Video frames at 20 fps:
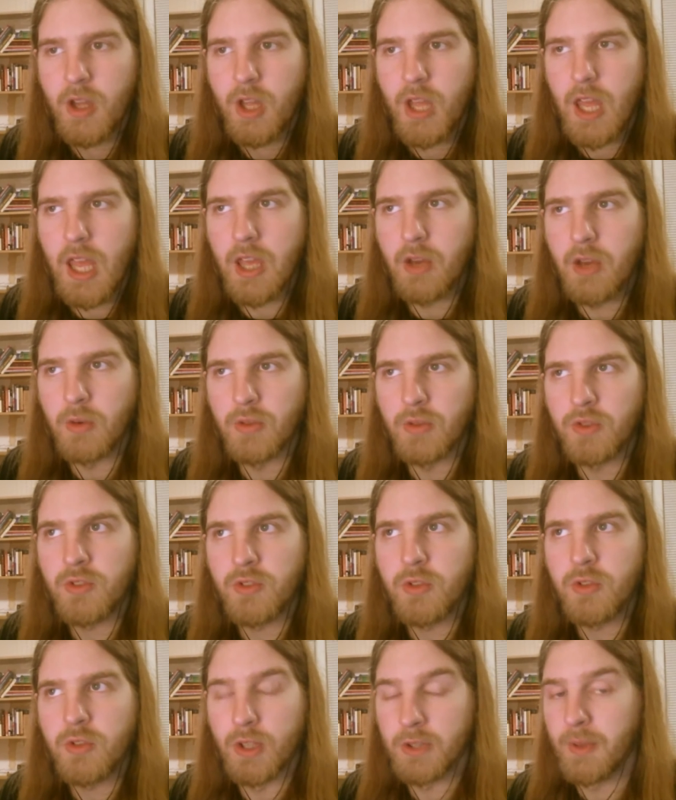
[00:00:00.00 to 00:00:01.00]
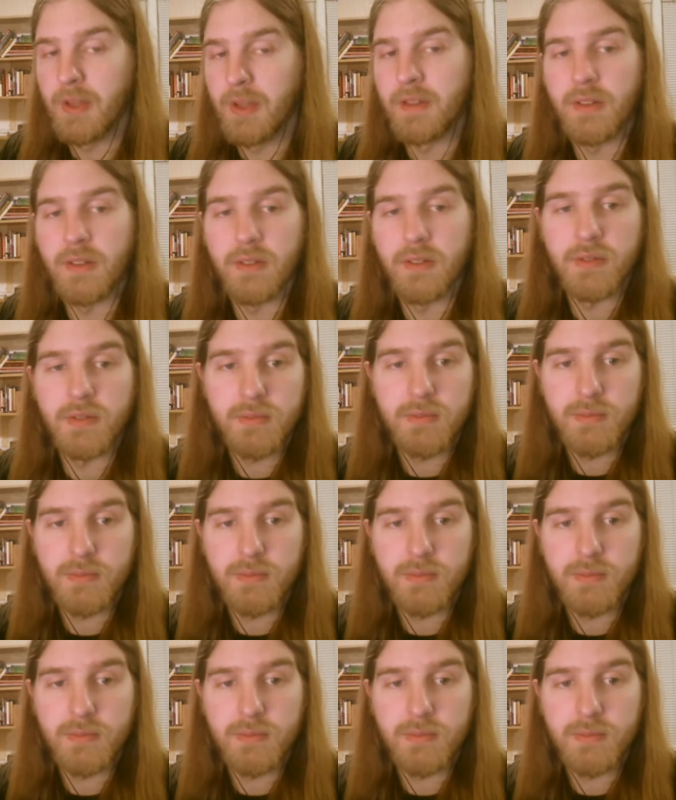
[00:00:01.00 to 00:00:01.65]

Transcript: It was too expensive.